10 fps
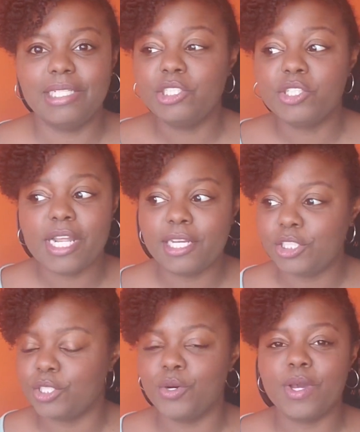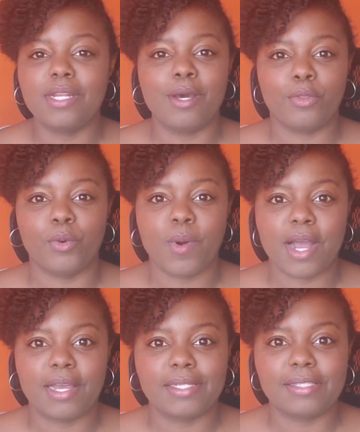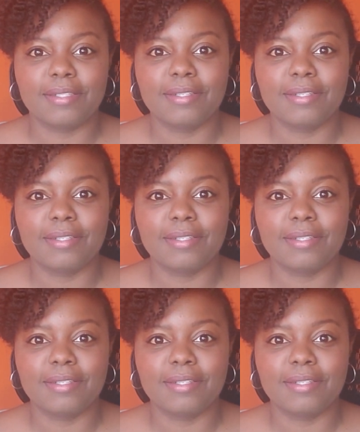international and otherwise.